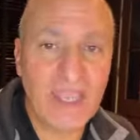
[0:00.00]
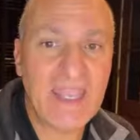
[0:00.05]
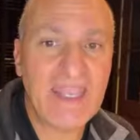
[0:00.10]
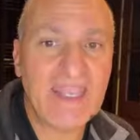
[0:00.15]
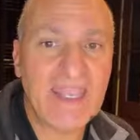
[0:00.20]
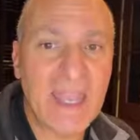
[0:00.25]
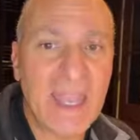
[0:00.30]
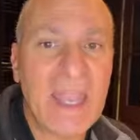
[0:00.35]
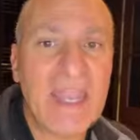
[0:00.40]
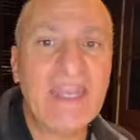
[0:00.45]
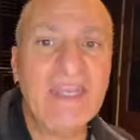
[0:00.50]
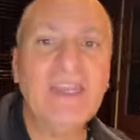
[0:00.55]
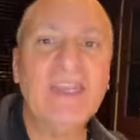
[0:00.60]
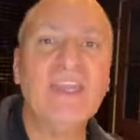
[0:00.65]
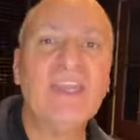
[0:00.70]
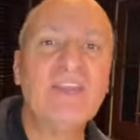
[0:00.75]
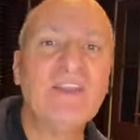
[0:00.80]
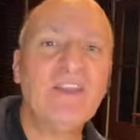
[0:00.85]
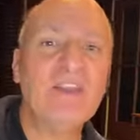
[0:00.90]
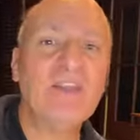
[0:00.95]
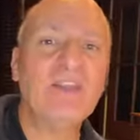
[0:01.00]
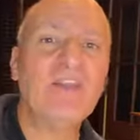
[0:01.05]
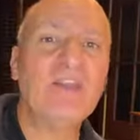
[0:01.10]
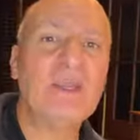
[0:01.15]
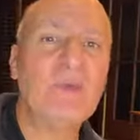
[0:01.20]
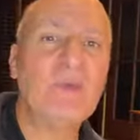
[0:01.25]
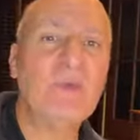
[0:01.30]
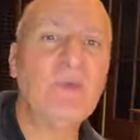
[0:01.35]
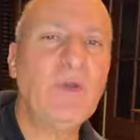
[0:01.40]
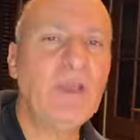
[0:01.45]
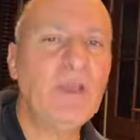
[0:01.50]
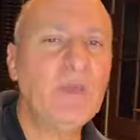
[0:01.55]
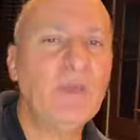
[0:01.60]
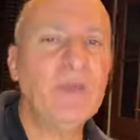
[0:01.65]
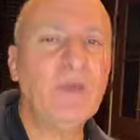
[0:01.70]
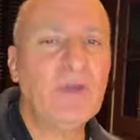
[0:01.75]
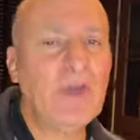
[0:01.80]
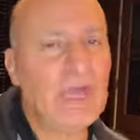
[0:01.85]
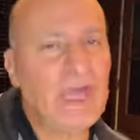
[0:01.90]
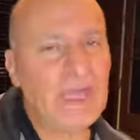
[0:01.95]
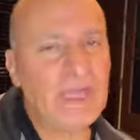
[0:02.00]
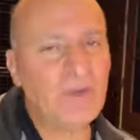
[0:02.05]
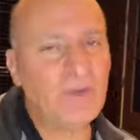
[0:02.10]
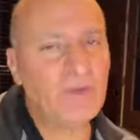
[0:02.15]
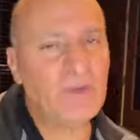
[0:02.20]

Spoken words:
Hey Kate, this is going to be right up your alley.